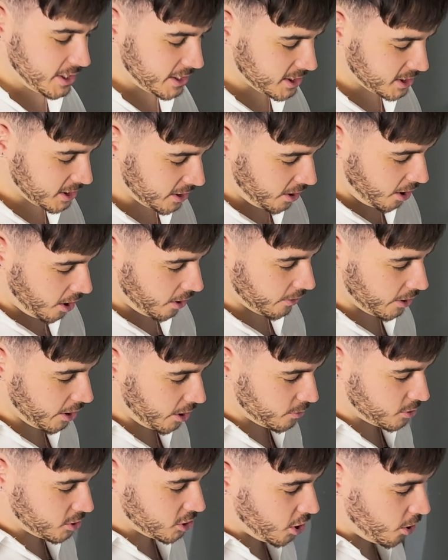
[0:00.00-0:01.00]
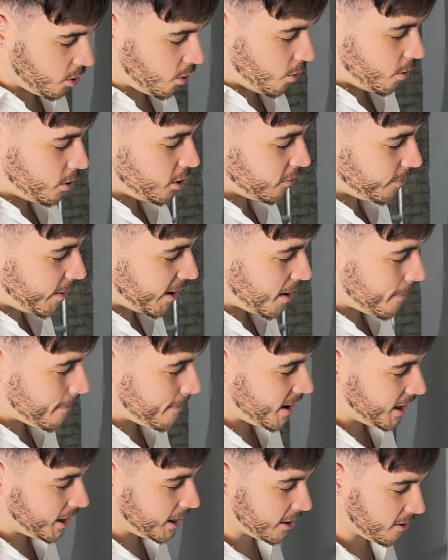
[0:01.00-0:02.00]
in scenario 2, you've made
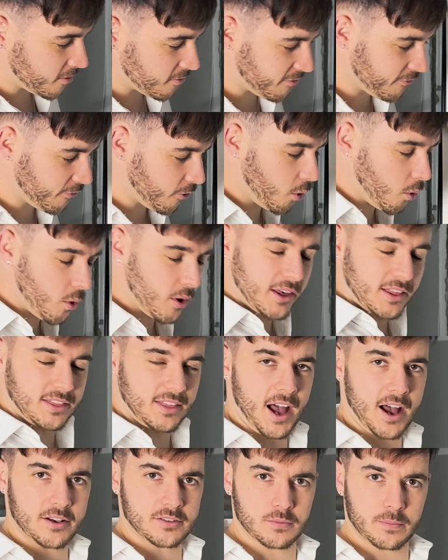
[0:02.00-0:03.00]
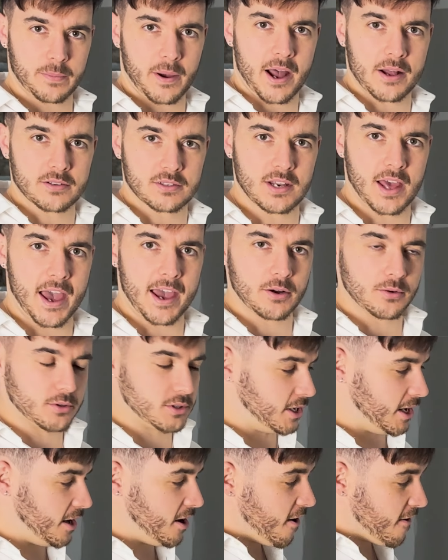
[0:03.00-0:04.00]
£1,040,000 net
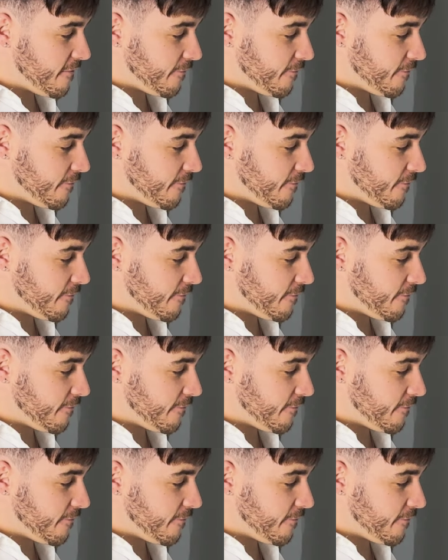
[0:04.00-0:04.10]
equity,